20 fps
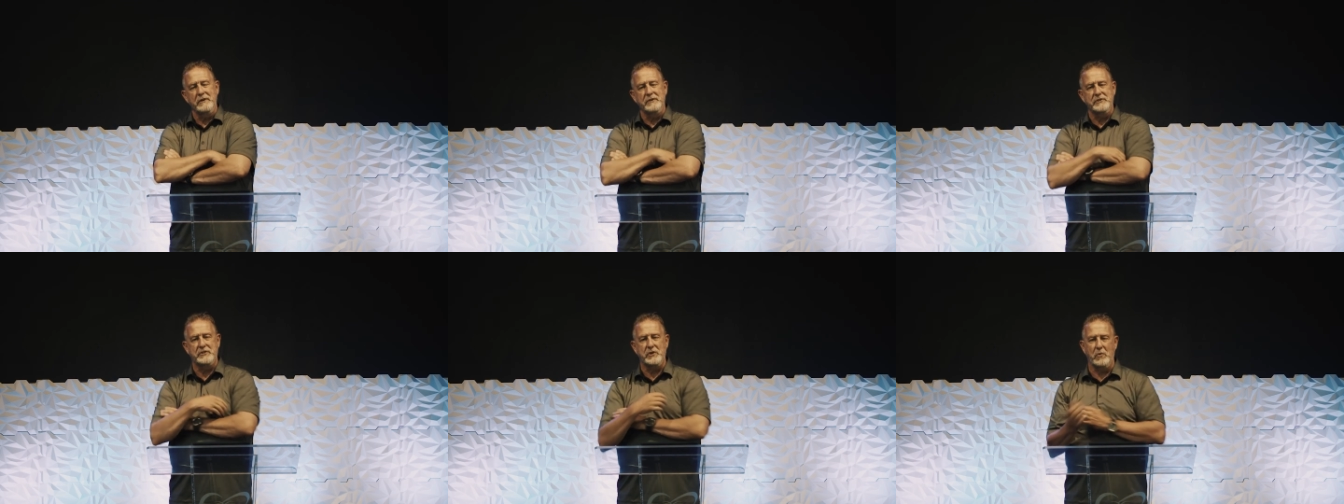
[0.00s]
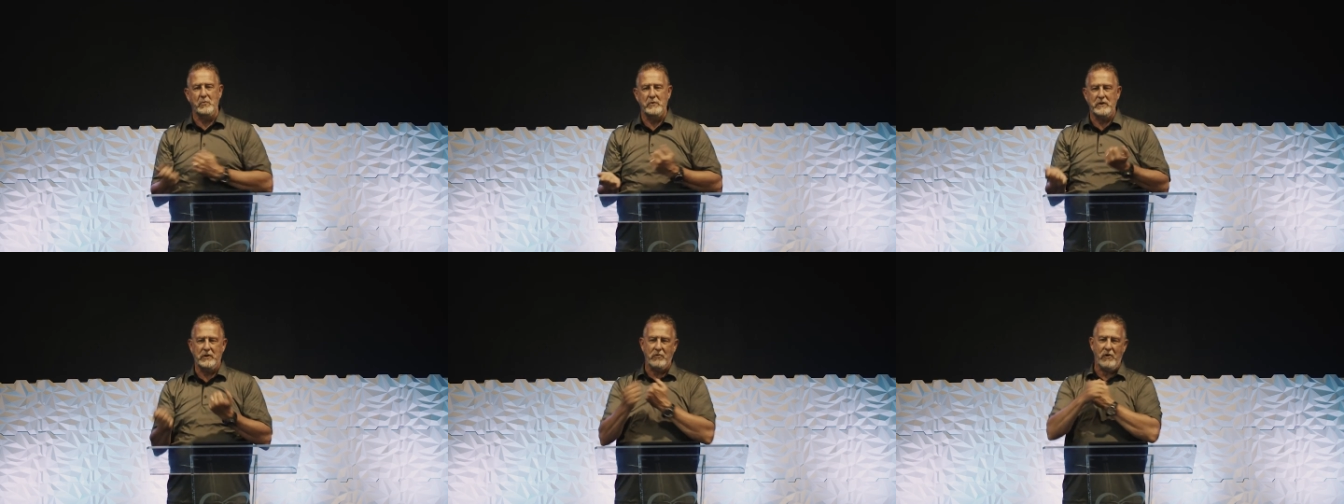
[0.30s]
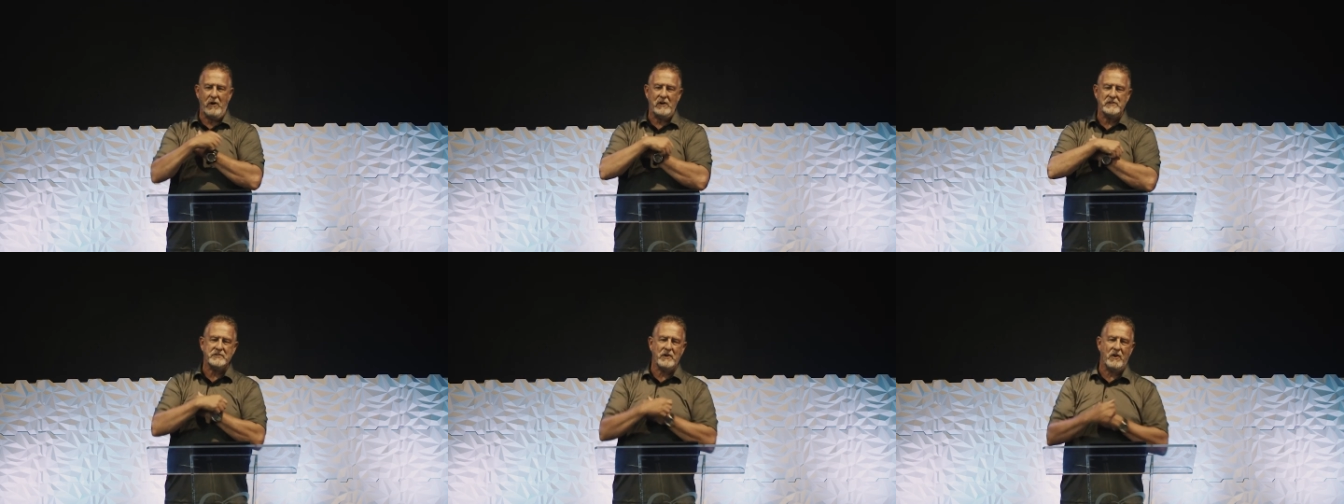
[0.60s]
And so we
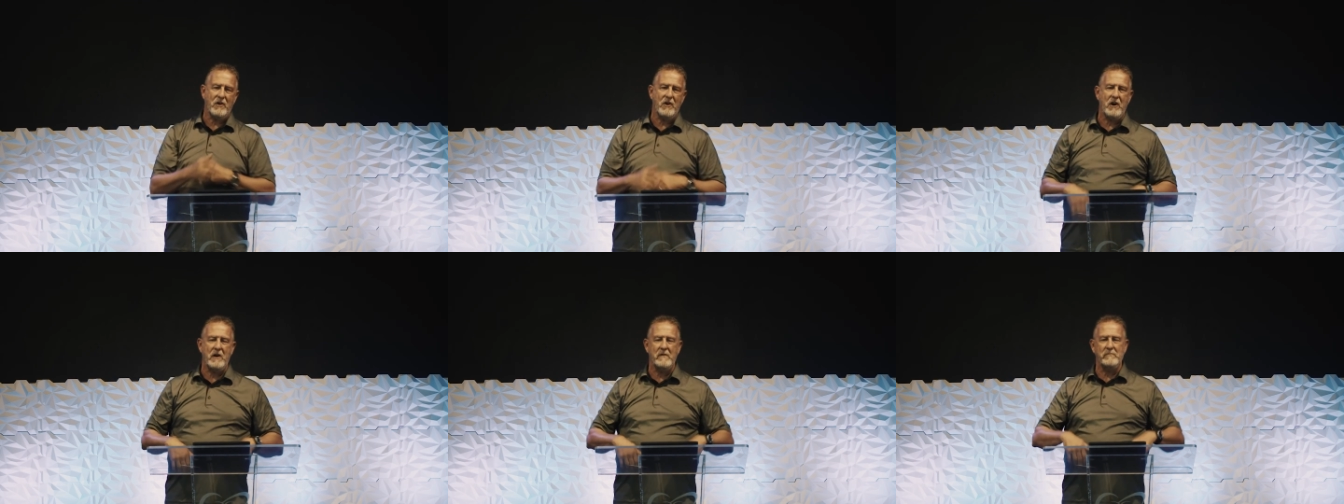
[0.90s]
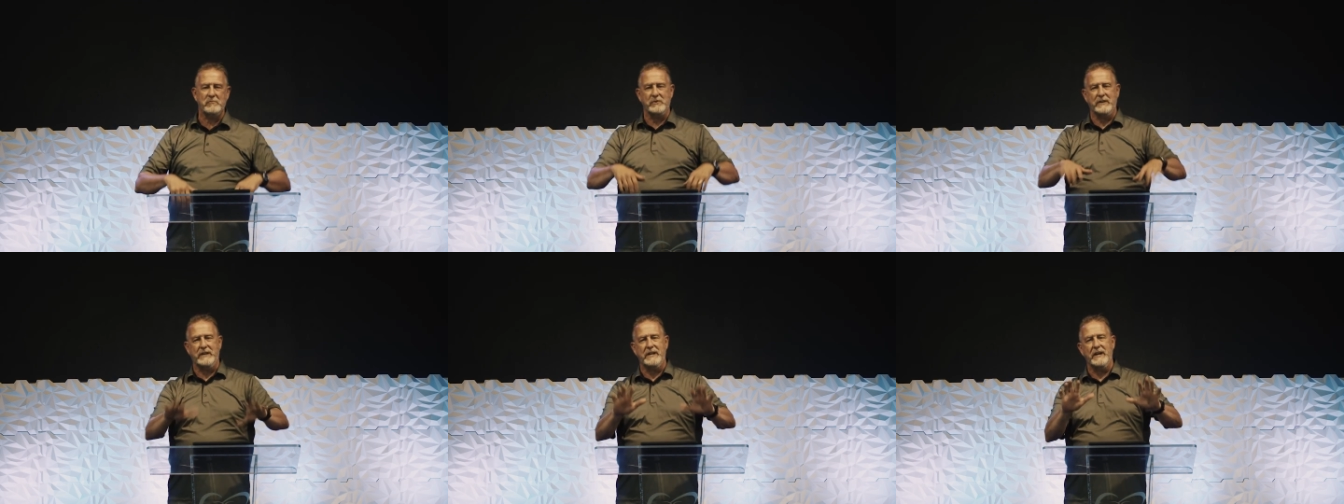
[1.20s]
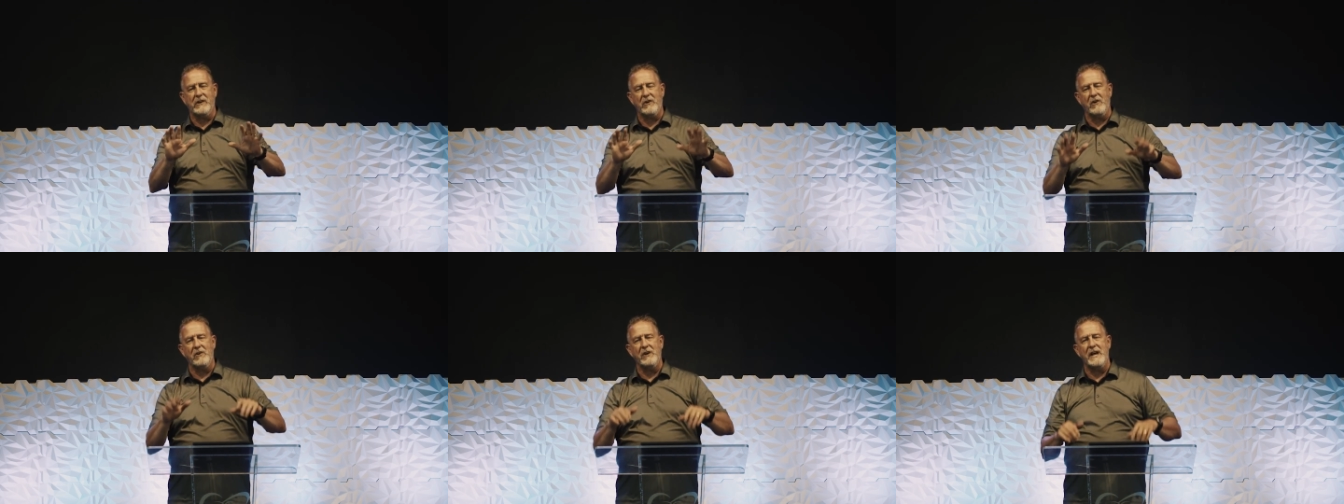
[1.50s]
cross our arms, we
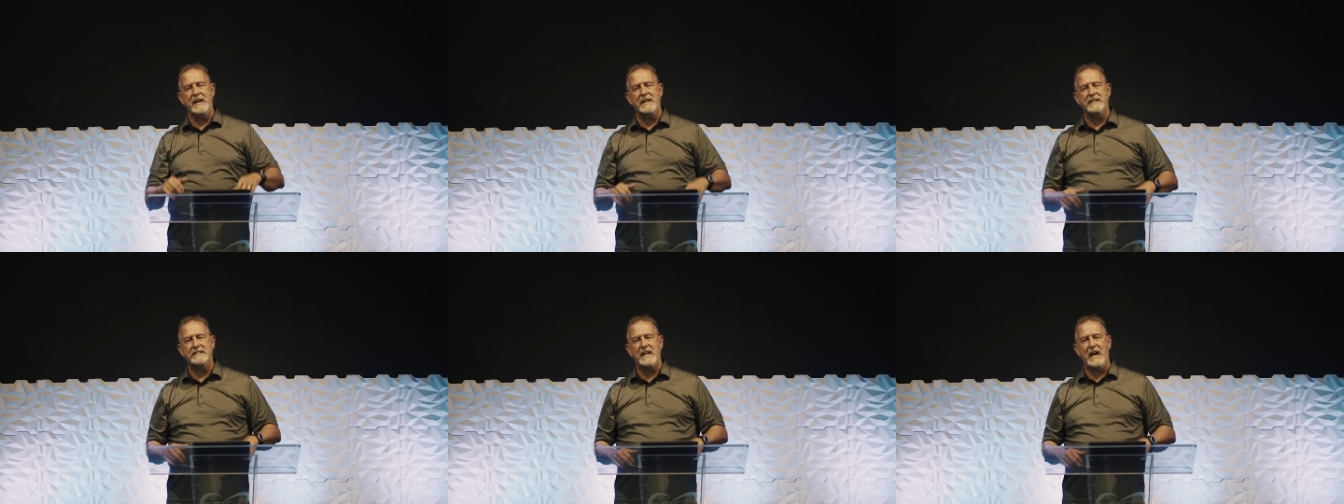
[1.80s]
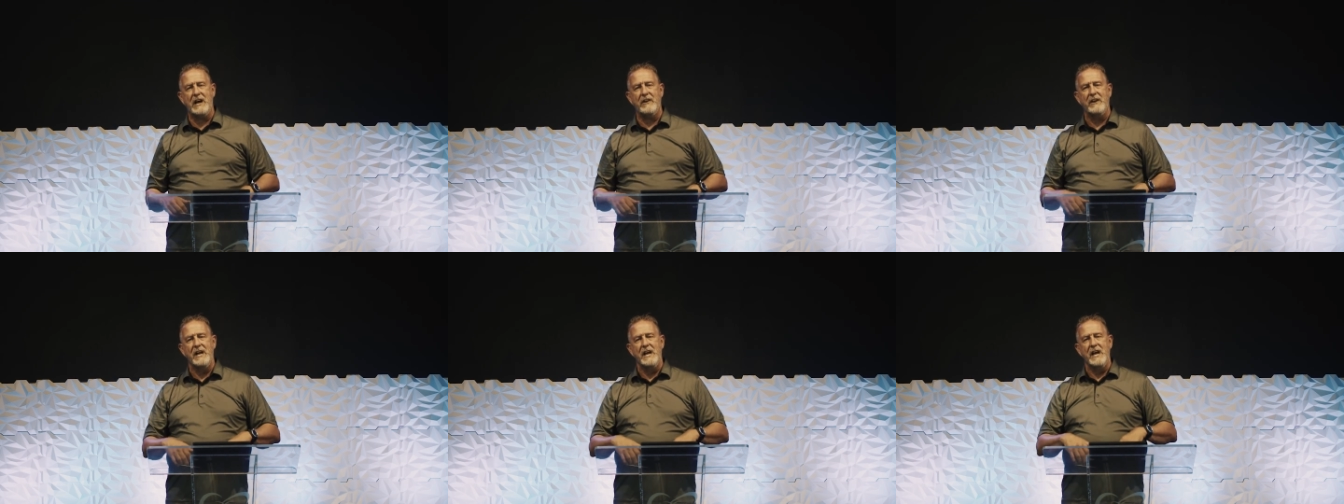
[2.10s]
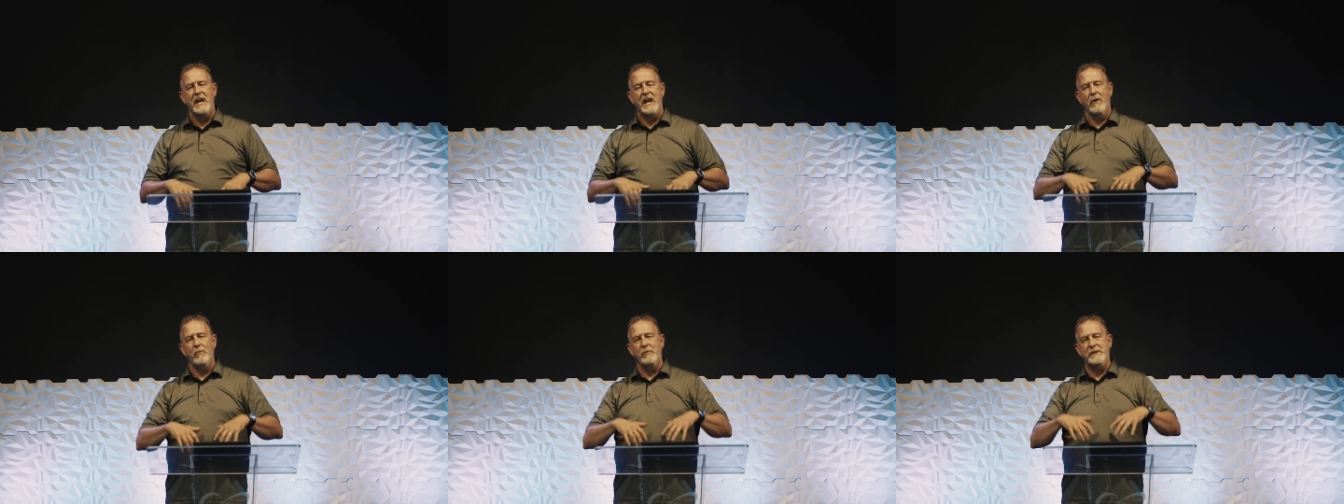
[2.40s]
kick our legs out,
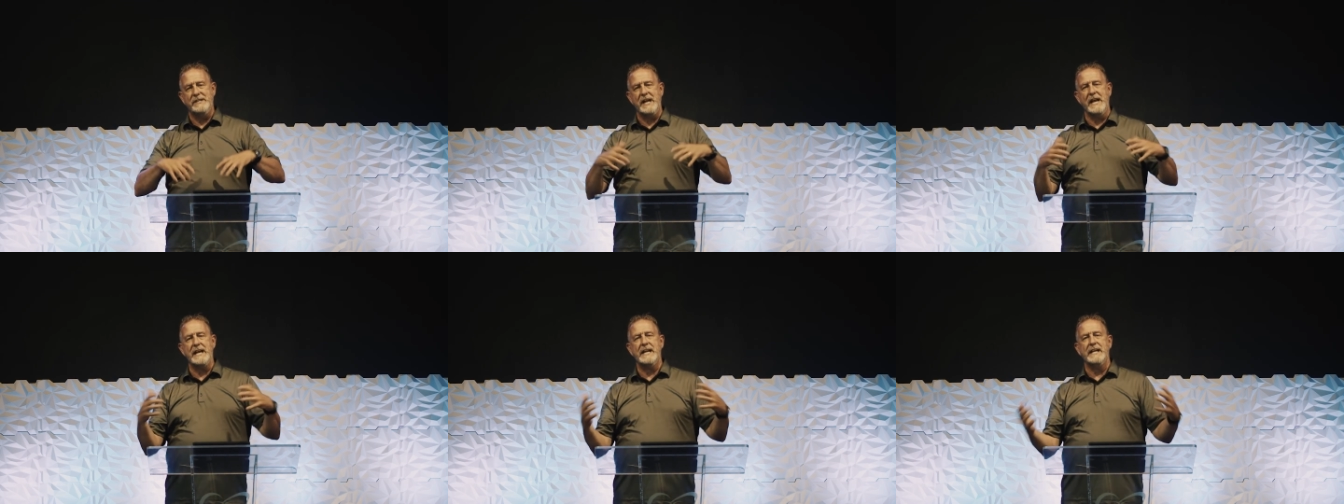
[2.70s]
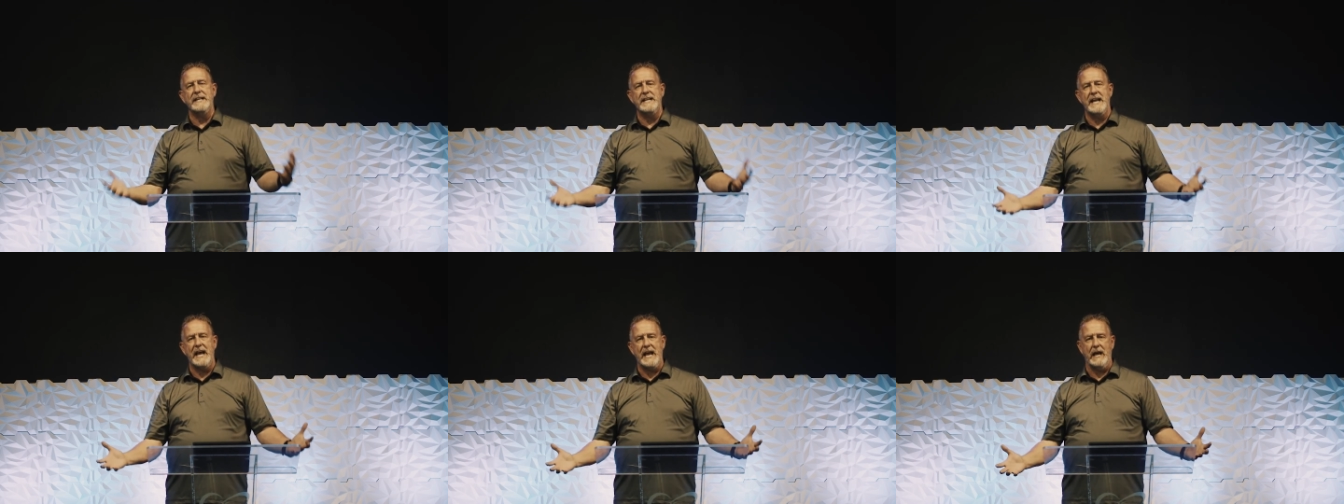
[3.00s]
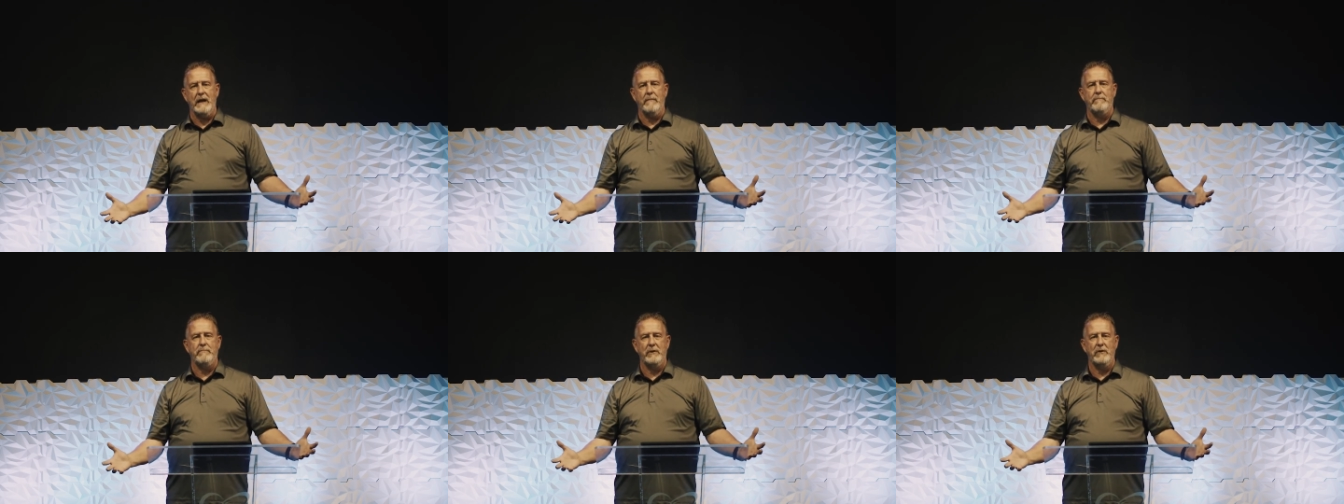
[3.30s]
and we take a
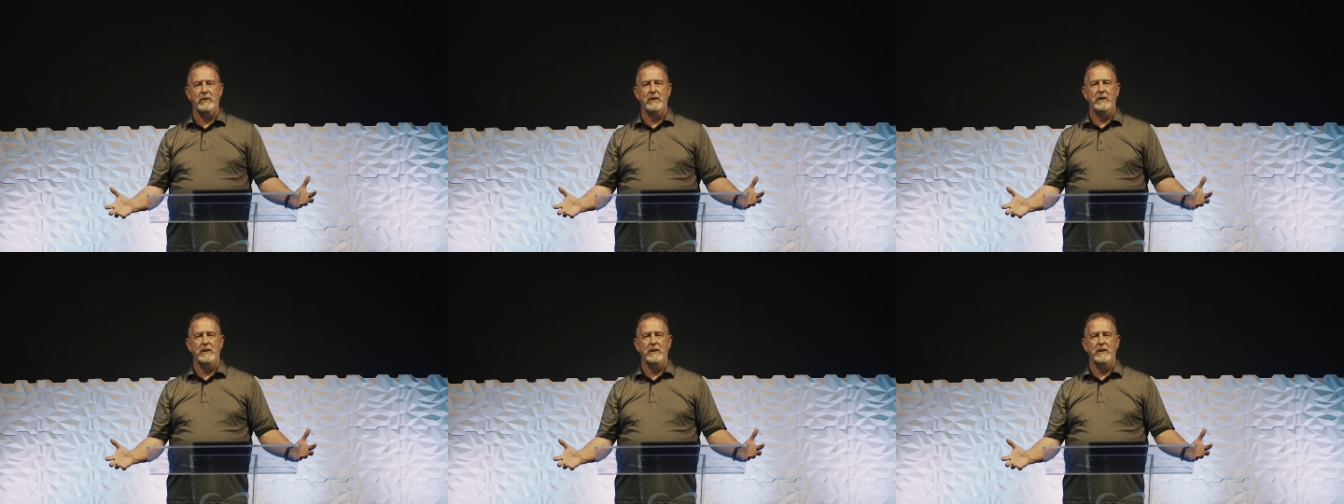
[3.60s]
nap.